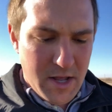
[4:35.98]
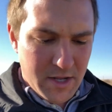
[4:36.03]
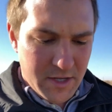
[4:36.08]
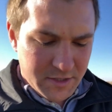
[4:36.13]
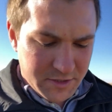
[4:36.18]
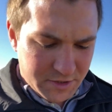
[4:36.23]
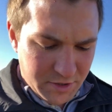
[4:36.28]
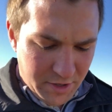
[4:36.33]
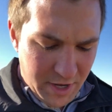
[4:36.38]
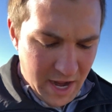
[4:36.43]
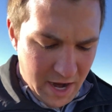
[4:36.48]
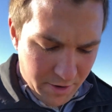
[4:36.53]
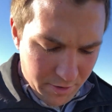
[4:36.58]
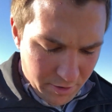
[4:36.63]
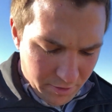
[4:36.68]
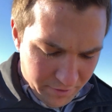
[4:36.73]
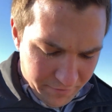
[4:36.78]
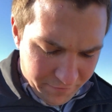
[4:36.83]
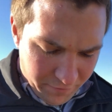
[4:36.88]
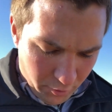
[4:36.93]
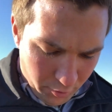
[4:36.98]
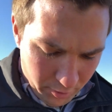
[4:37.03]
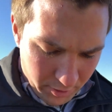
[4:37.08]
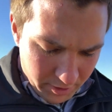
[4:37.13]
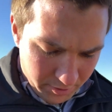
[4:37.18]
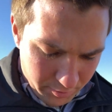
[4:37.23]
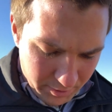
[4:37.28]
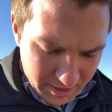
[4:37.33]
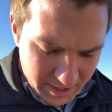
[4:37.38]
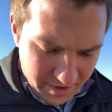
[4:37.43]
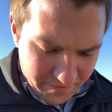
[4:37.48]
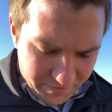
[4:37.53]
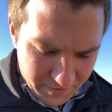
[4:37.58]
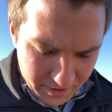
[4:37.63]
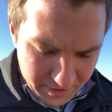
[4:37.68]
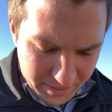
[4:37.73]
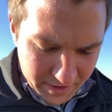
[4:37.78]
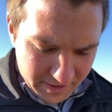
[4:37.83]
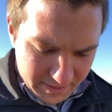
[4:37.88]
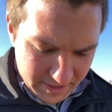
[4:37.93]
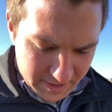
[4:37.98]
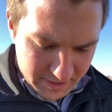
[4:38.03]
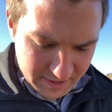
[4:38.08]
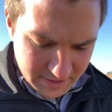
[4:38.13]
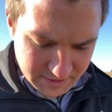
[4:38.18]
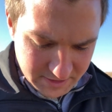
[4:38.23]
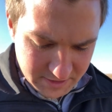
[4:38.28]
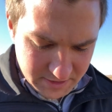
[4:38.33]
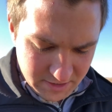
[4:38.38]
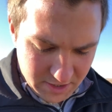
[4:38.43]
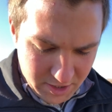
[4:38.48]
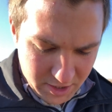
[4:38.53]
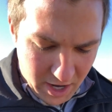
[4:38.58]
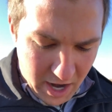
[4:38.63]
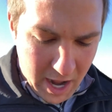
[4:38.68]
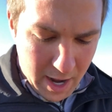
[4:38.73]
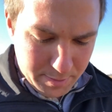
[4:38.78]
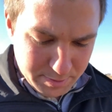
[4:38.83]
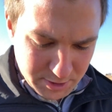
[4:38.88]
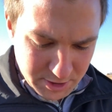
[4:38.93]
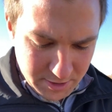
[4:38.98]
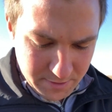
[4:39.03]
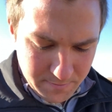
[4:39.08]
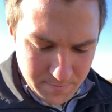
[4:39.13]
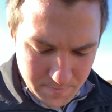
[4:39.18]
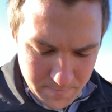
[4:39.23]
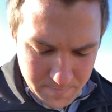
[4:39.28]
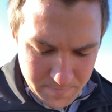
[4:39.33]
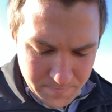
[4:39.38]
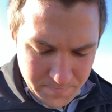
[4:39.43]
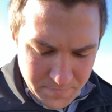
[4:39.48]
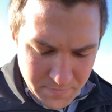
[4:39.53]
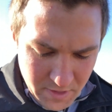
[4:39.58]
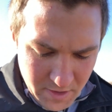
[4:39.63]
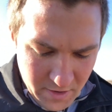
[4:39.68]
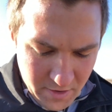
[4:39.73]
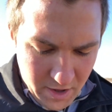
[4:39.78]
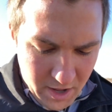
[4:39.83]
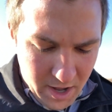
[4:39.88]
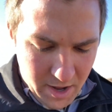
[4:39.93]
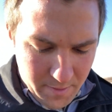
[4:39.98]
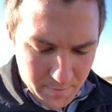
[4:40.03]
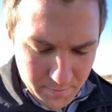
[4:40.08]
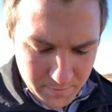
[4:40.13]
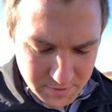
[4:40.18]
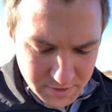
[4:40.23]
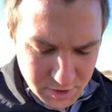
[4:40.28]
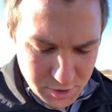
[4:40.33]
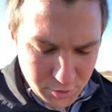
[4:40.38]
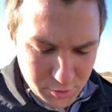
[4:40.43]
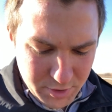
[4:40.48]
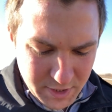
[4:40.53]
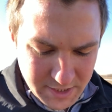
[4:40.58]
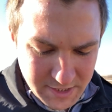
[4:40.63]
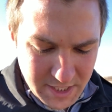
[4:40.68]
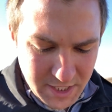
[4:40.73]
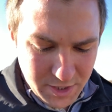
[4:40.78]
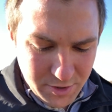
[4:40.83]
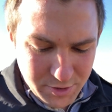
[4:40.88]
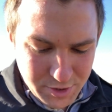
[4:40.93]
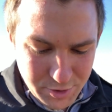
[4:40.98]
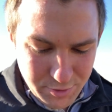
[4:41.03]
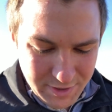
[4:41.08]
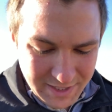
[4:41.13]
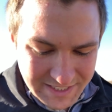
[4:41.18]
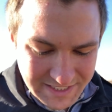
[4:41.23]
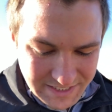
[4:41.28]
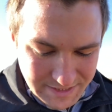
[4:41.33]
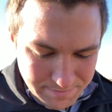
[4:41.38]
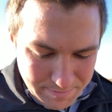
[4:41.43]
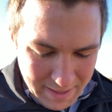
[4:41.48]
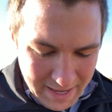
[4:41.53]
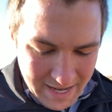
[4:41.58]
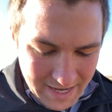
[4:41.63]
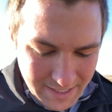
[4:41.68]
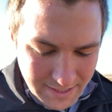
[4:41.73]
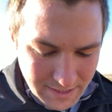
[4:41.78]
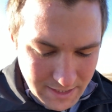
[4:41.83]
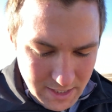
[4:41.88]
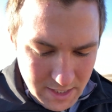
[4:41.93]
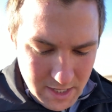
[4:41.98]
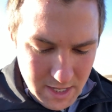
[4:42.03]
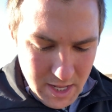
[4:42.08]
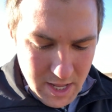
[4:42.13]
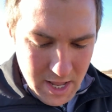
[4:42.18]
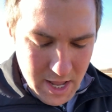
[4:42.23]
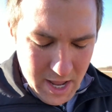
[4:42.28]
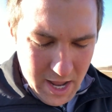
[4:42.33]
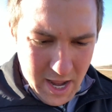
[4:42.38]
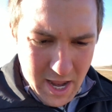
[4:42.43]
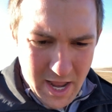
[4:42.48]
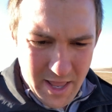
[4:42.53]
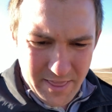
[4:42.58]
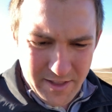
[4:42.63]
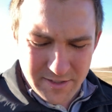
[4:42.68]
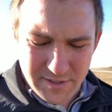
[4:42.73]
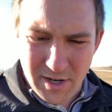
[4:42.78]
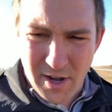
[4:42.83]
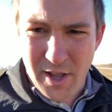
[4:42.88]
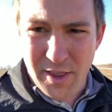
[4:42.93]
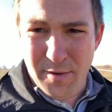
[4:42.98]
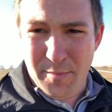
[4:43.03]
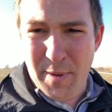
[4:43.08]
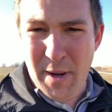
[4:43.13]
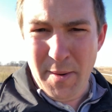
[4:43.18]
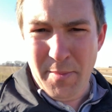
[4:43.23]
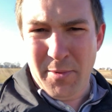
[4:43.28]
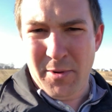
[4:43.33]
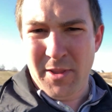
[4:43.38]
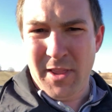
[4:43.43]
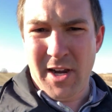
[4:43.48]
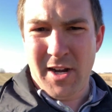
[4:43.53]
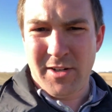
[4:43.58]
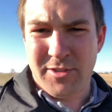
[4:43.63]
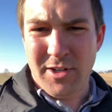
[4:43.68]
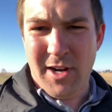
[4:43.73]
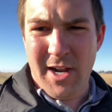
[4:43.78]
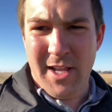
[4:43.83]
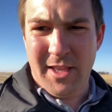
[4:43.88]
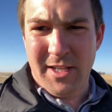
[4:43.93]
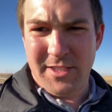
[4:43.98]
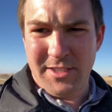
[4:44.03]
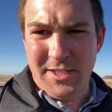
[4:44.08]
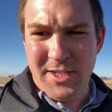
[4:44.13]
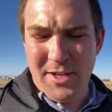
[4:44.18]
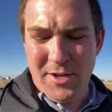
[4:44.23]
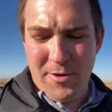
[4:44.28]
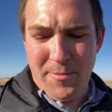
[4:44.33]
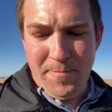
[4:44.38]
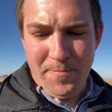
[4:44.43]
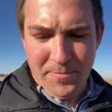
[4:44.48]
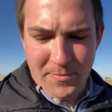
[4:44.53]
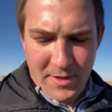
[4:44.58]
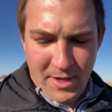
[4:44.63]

So now going forward, we definitely think that this is a good option um, to continue to expand. And there's other people that are trying this too.